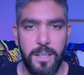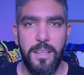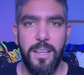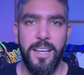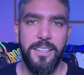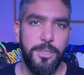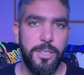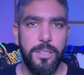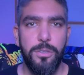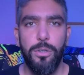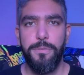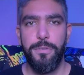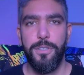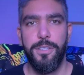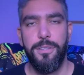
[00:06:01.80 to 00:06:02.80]
And you can go
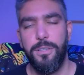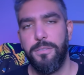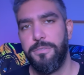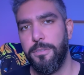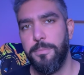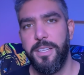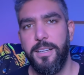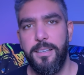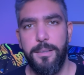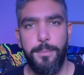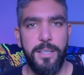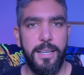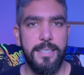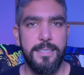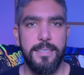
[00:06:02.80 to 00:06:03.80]
further from there
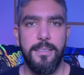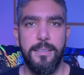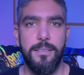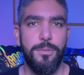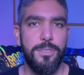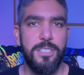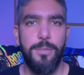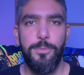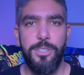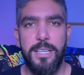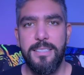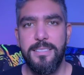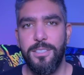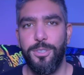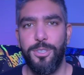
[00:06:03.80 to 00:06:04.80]
by asking it to
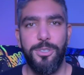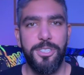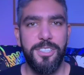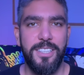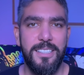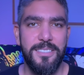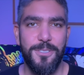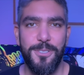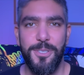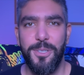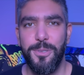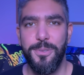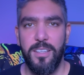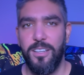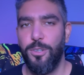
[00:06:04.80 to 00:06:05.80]
summarize or organize your
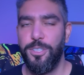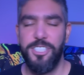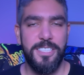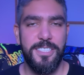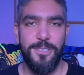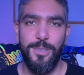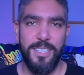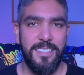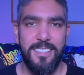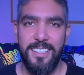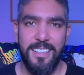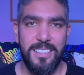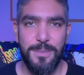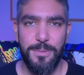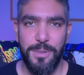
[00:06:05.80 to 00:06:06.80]
notes or just do anything
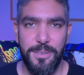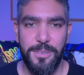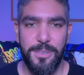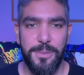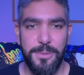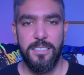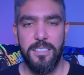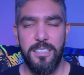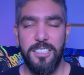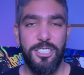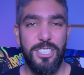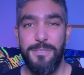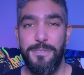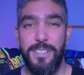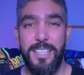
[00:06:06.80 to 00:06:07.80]
else with your notes. It's
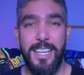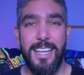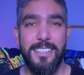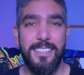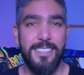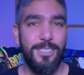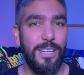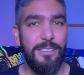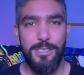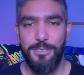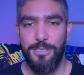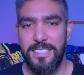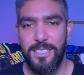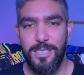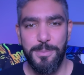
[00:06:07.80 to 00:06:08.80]
just very handy to have a
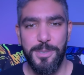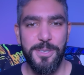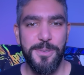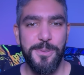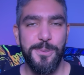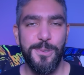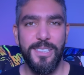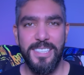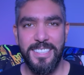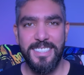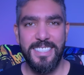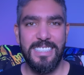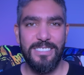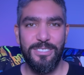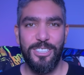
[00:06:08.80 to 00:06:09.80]
transcription tool
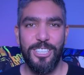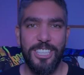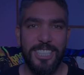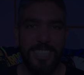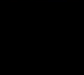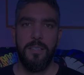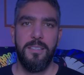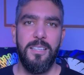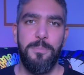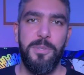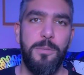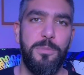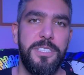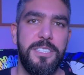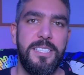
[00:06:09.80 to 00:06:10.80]
inside of Claude. Tip
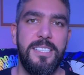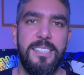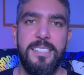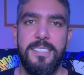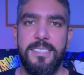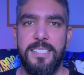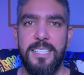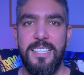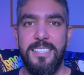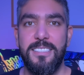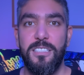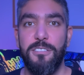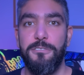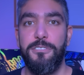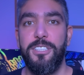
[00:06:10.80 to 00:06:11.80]
number 6 is
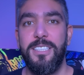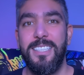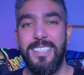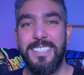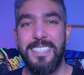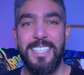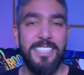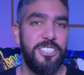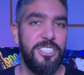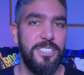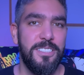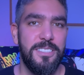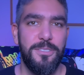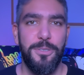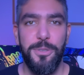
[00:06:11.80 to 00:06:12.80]
converting
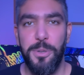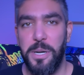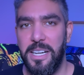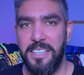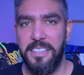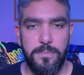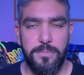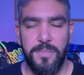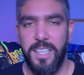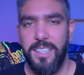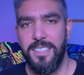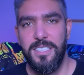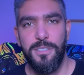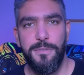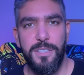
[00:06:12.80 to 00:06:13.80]
sketches to UI. And
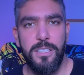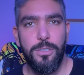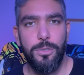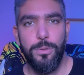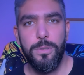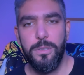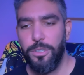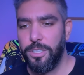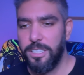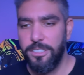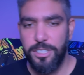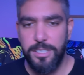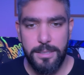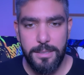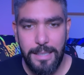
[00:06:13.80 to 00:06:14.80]
this is very cool. You can
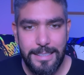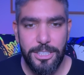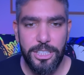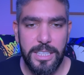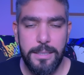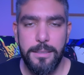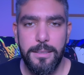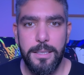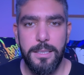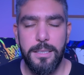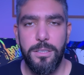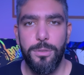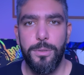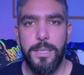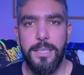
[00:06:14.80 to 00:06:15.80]
just sketch anything
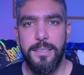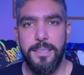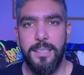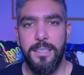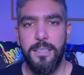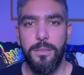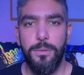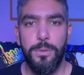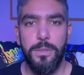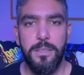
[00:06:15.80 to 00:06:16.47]
that you want and it will